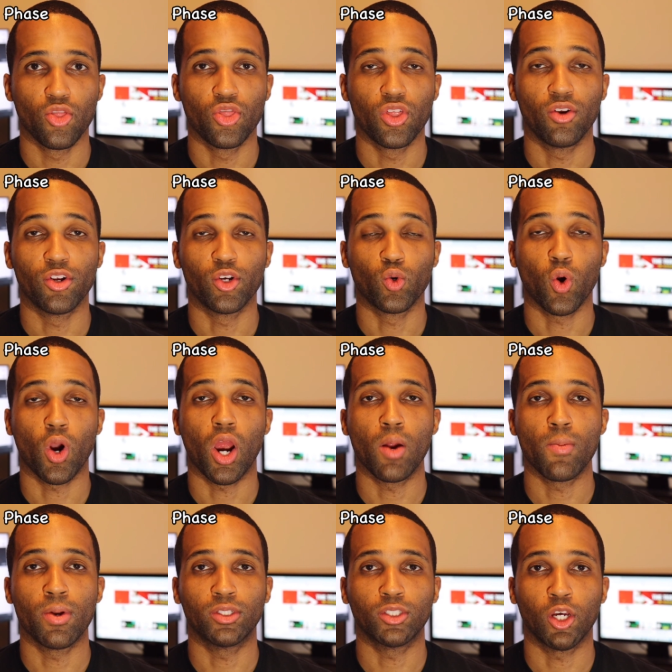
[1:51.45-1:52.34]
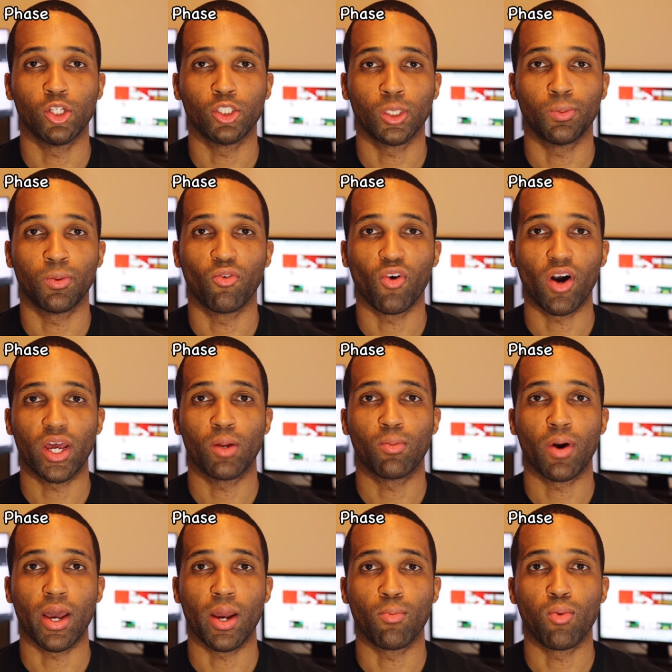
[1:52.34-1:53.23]
The requirements are usually
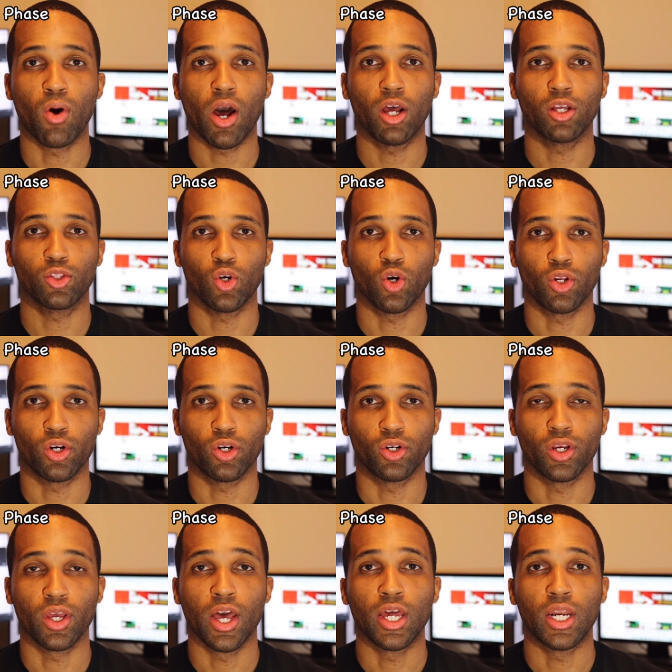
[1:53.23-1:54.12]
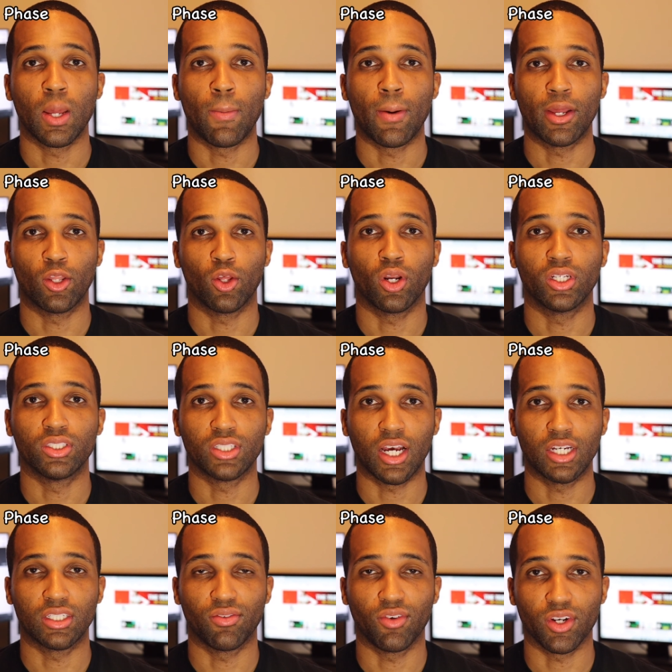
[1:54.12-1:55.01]
provided by a product owner depending on the
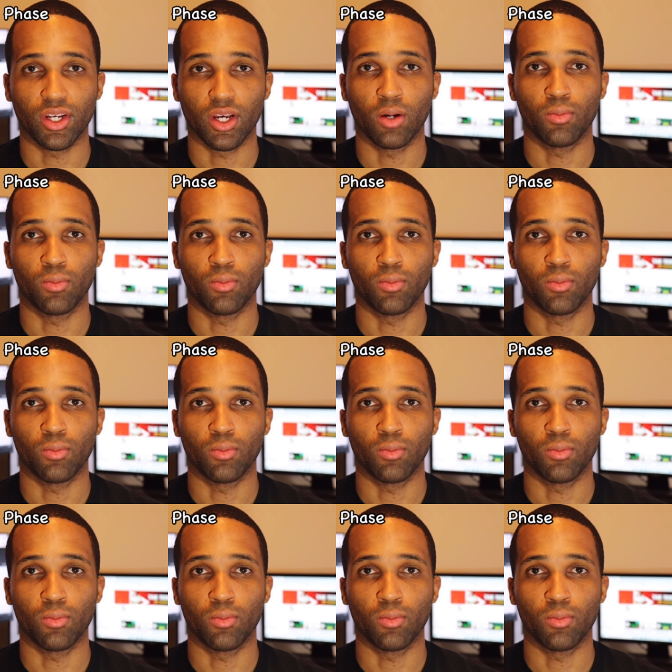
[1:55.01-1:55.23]
size of your